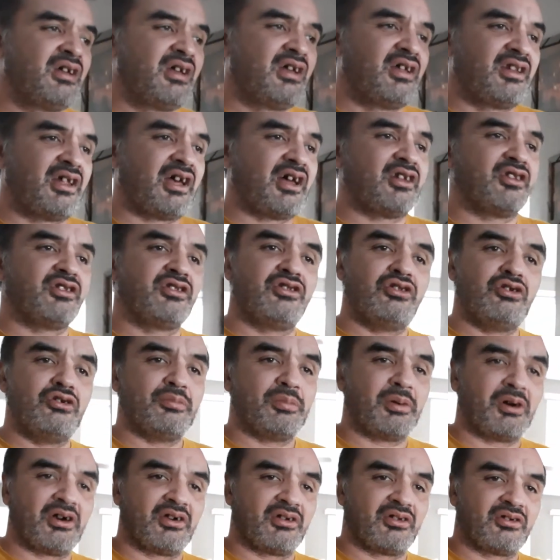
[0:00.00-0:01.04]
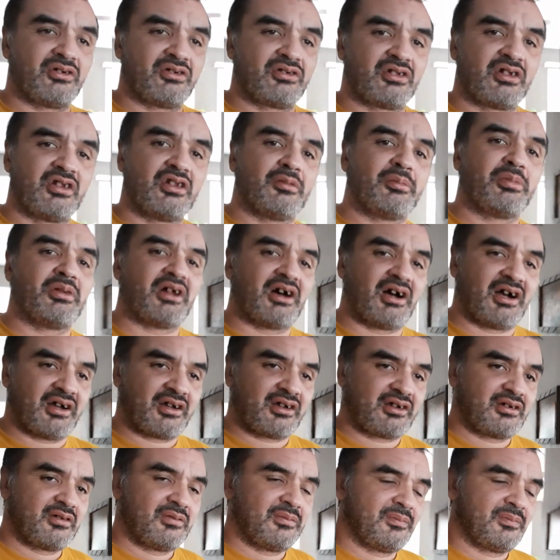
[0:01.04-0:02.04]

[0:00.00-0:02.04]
and that is new partners on the block.